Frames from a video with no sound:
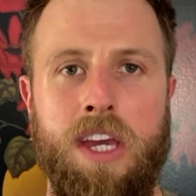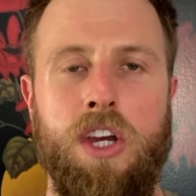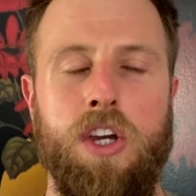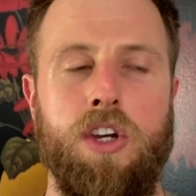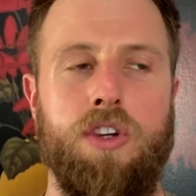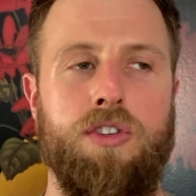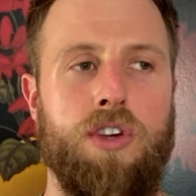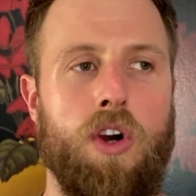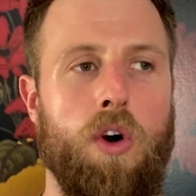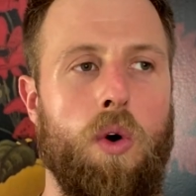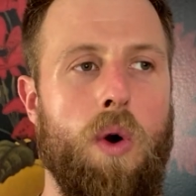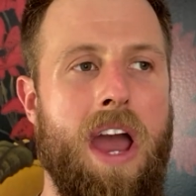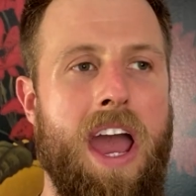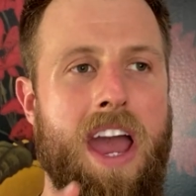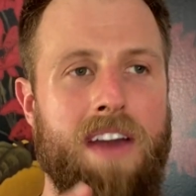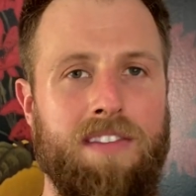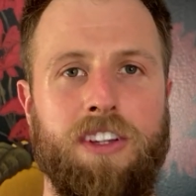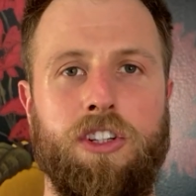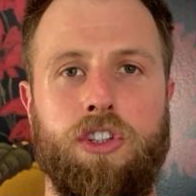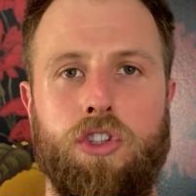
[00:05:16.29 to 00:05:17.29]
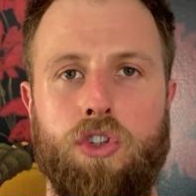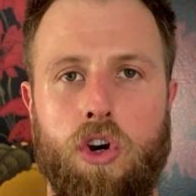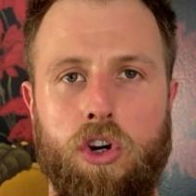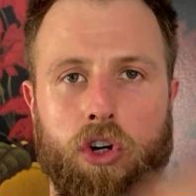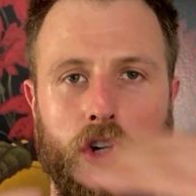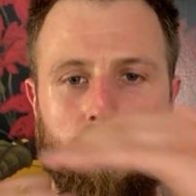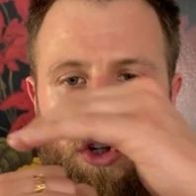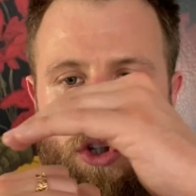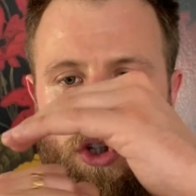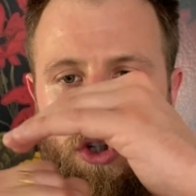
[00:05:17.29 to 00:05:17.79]
So having
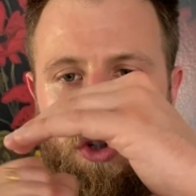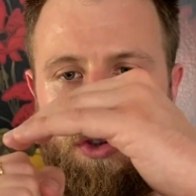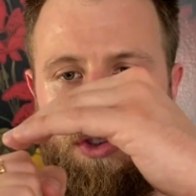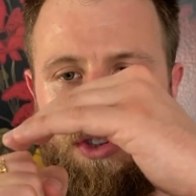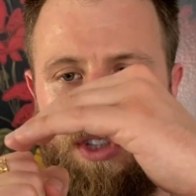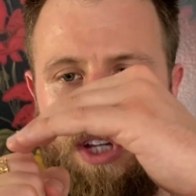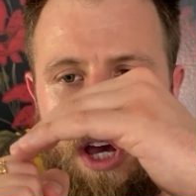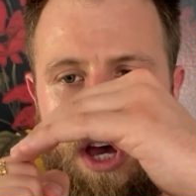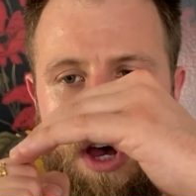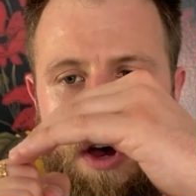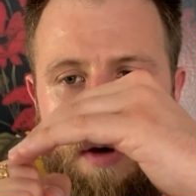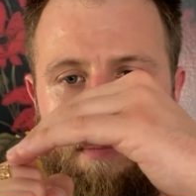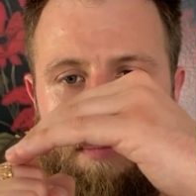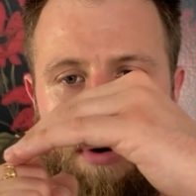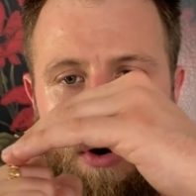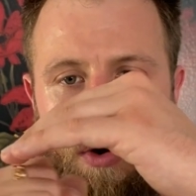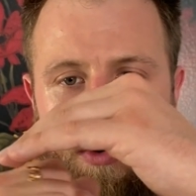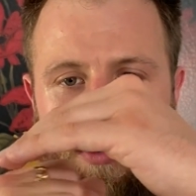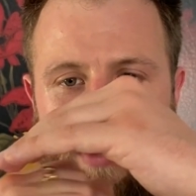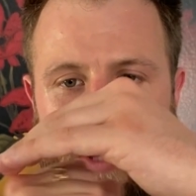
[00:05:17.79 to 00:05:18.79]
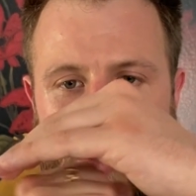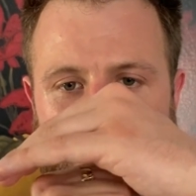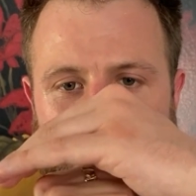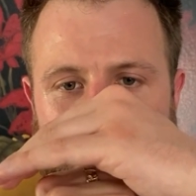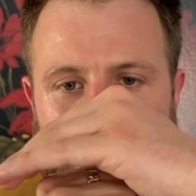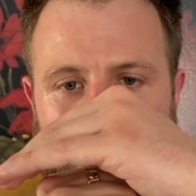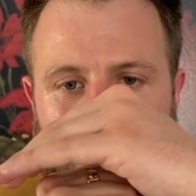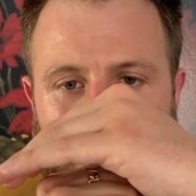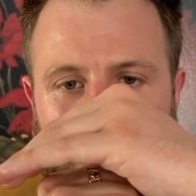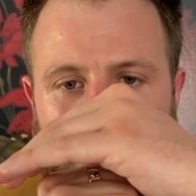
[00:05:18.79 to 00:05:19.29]
stronger glutes pulls that
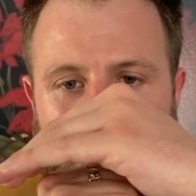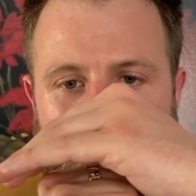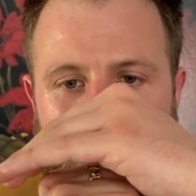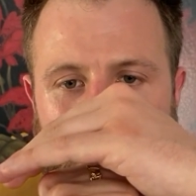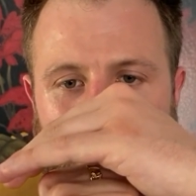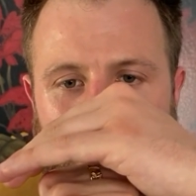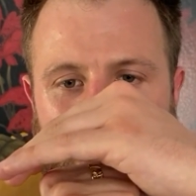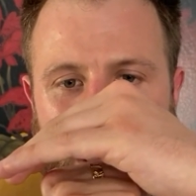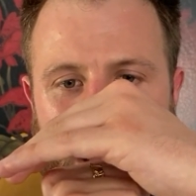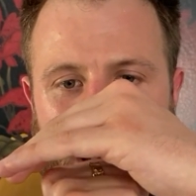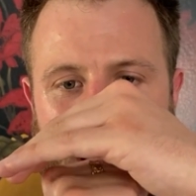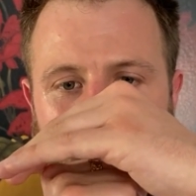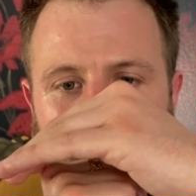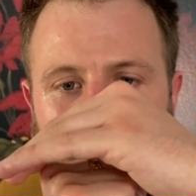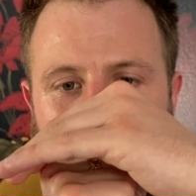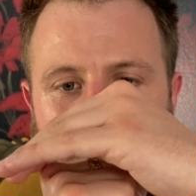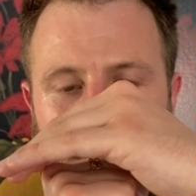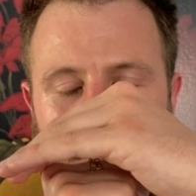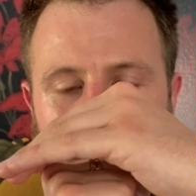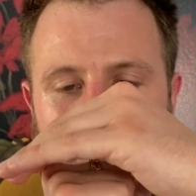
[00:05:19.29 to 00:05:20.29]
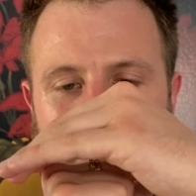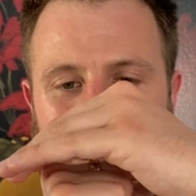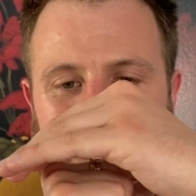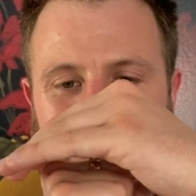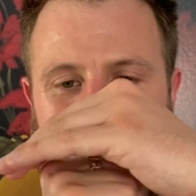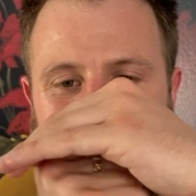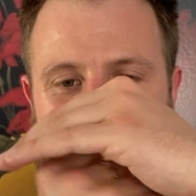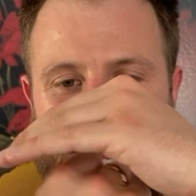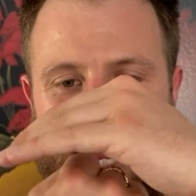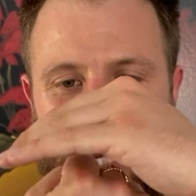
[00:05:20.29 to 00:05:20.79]
femoral head and helps to
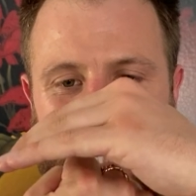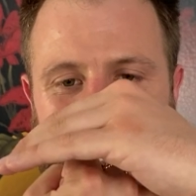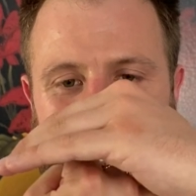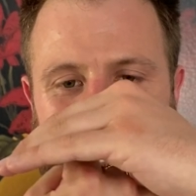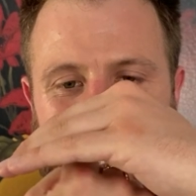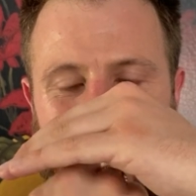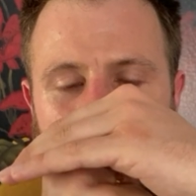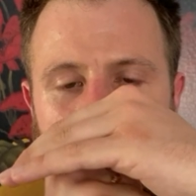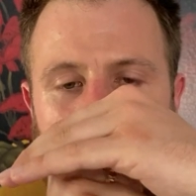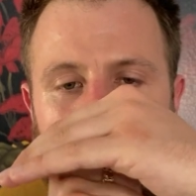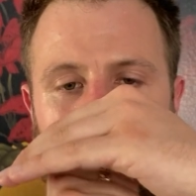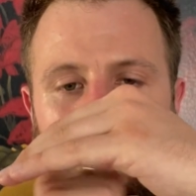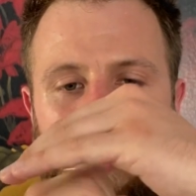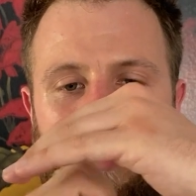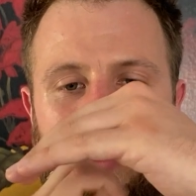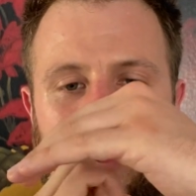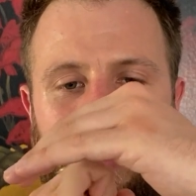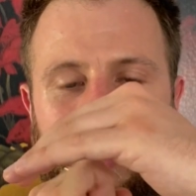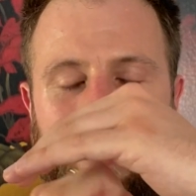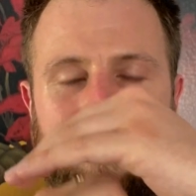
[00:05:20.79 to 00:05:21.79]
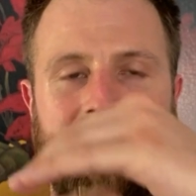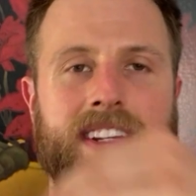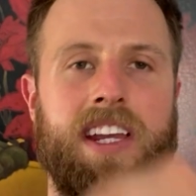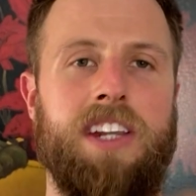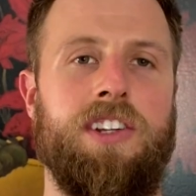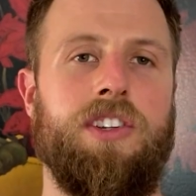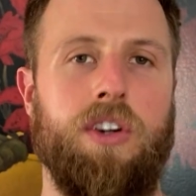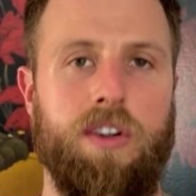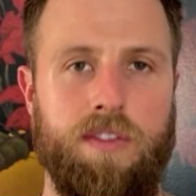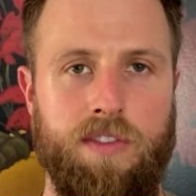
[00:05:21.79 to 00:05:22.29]
maintain it within the
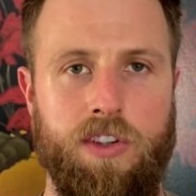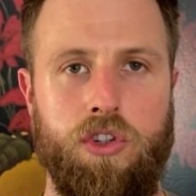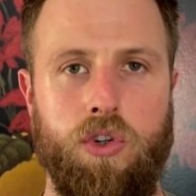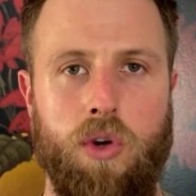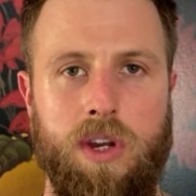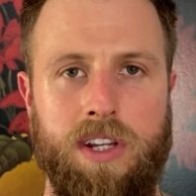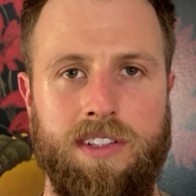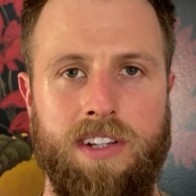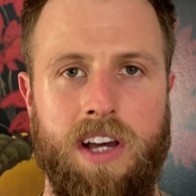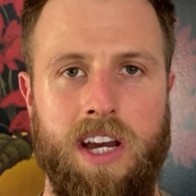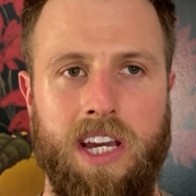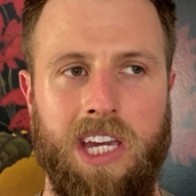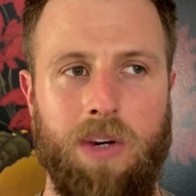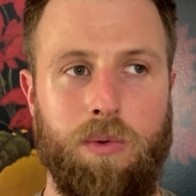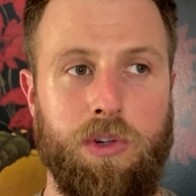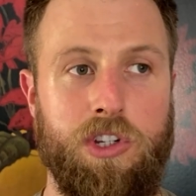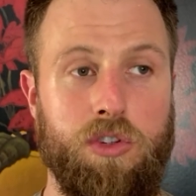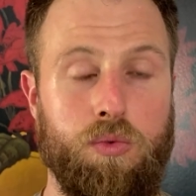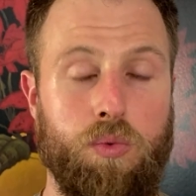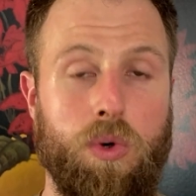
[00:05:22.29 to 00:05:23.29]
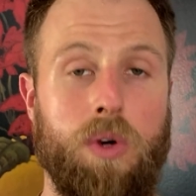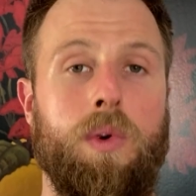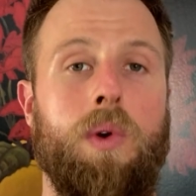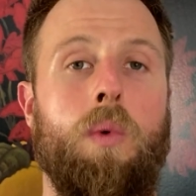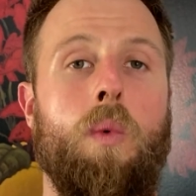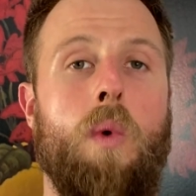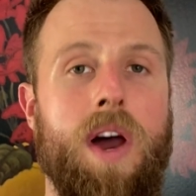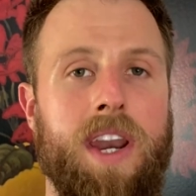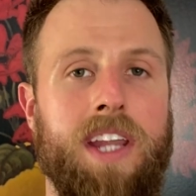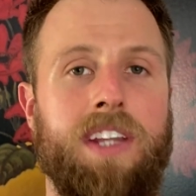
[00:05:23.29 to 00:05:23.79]
center of the joint socket, which is where we
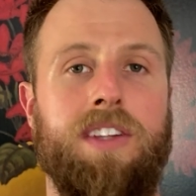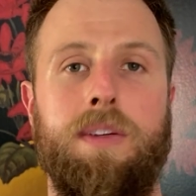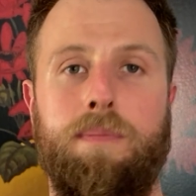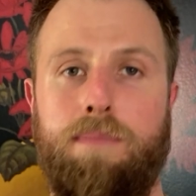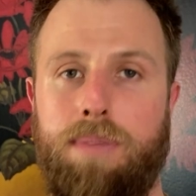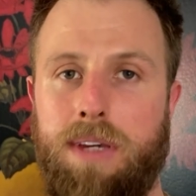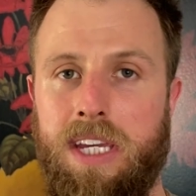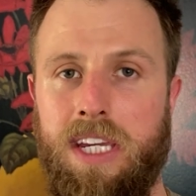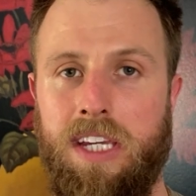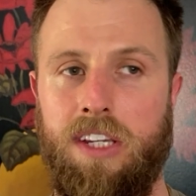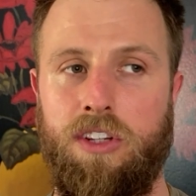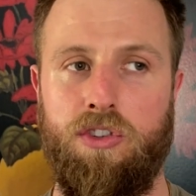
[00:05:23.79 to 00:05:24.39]
want it to be.